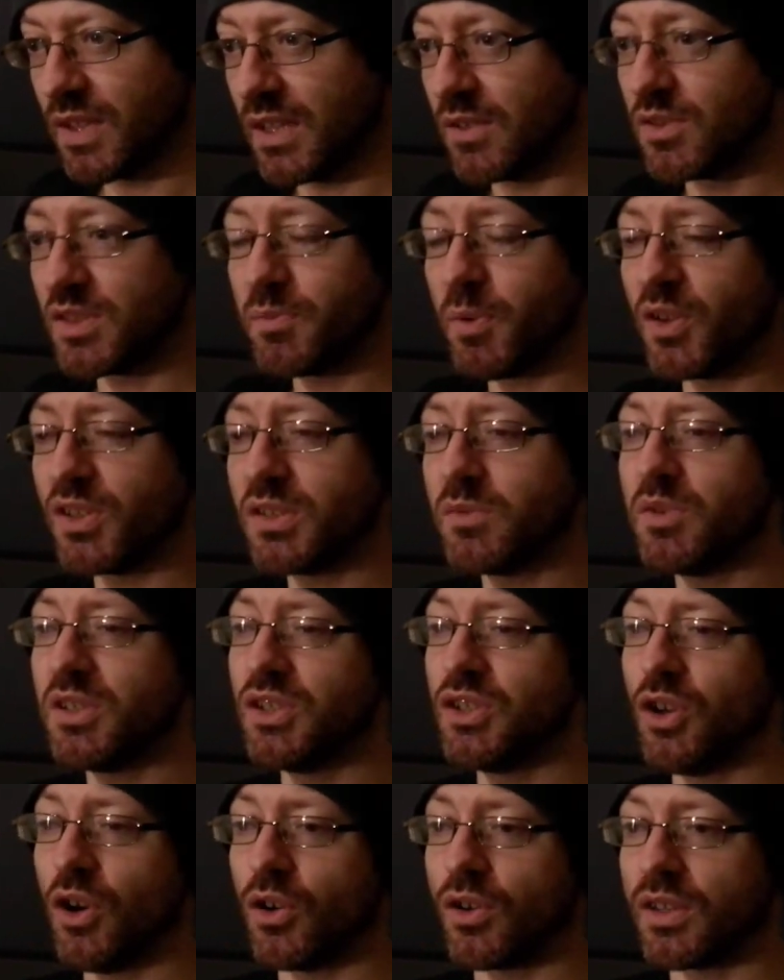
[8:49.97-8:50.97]
and it's supposed to be a
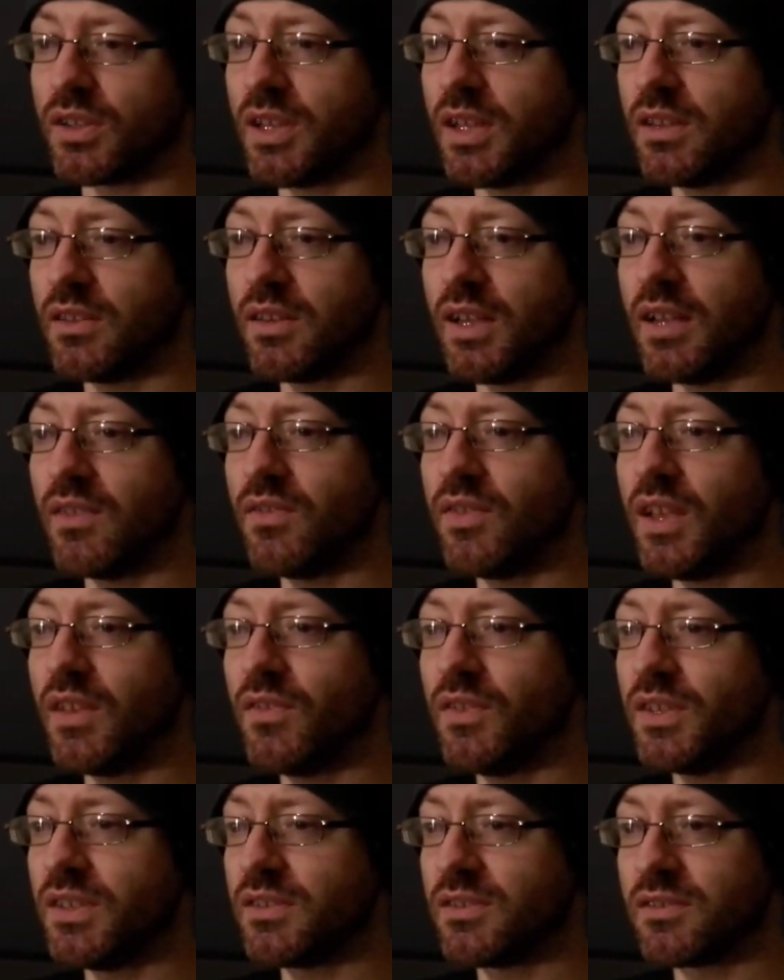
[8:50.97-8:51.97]
joke, and then and then
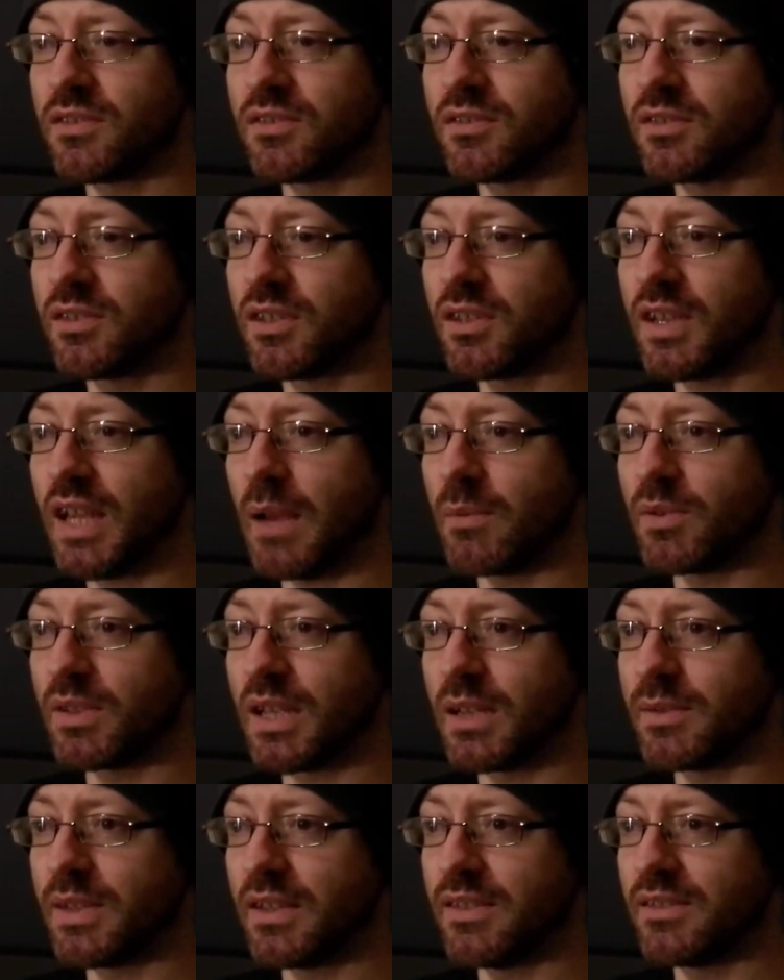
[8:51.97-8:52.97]
this captain
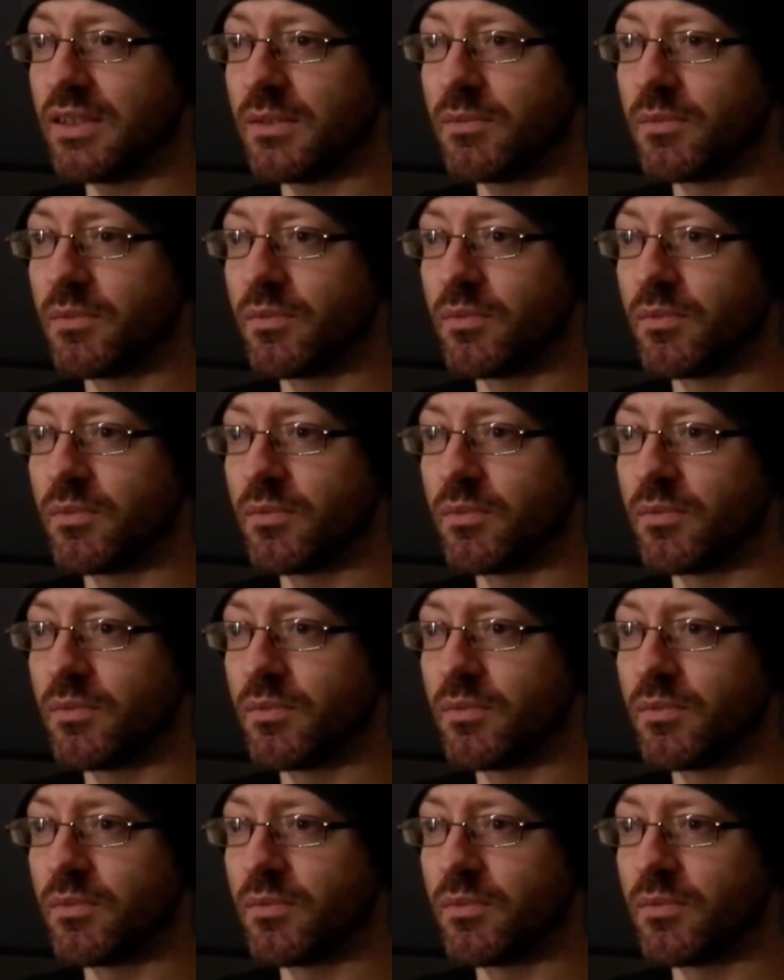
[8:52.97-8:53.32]
comes out and he's like,